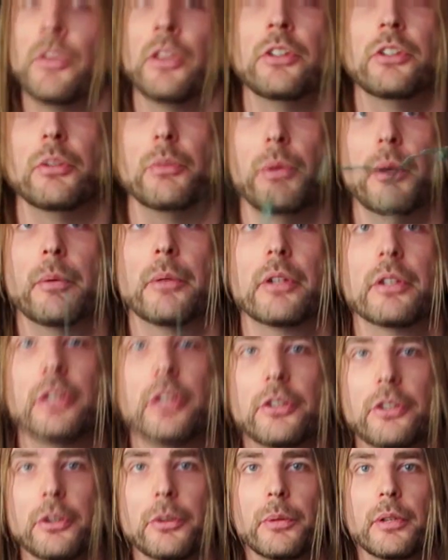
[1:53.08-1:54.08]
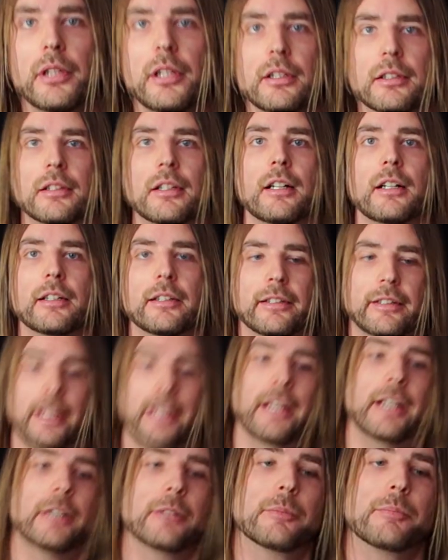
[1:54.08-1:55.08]
So what we're going to do with these lights
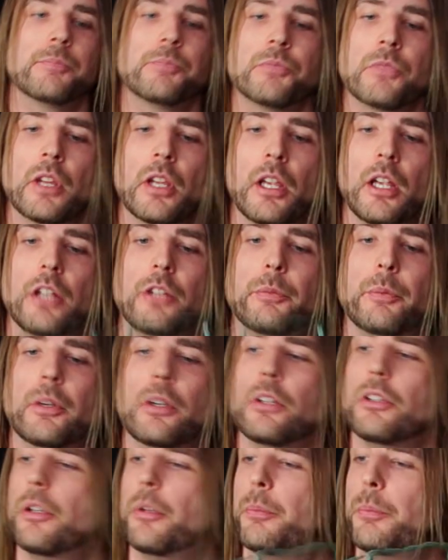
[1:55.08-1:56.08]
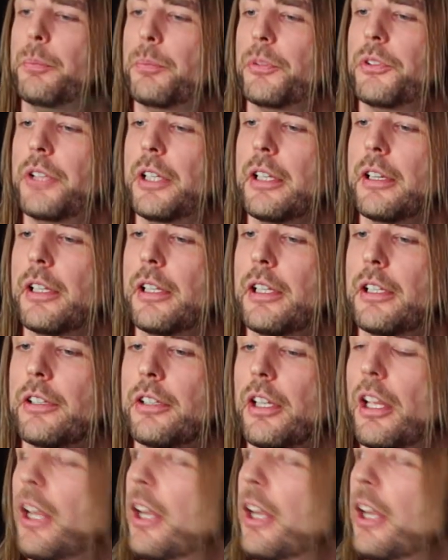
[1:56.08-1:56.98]
now is we're going to stick these